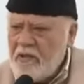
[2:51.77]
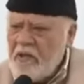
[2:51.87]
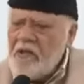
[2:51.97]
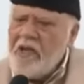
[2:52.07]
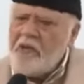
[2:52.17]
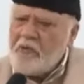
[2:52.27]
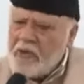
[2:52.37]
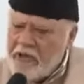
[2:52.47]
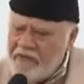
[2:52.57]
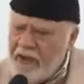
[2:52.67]
England
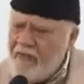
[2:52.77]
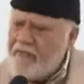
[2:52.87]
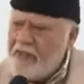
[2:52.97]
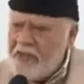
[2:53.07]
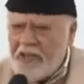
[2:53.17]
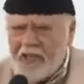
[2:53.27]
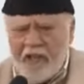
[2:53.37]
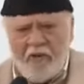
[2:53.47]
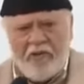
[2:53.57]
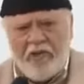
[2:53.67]
25,
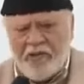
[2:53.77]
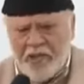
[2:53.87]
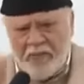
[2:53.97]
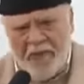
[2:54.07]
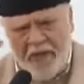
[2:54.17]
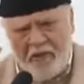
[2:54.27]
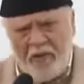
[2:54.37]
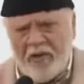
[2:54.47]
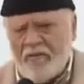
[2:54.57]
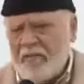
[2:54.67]
30,000, Germany,
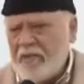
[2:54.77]
look.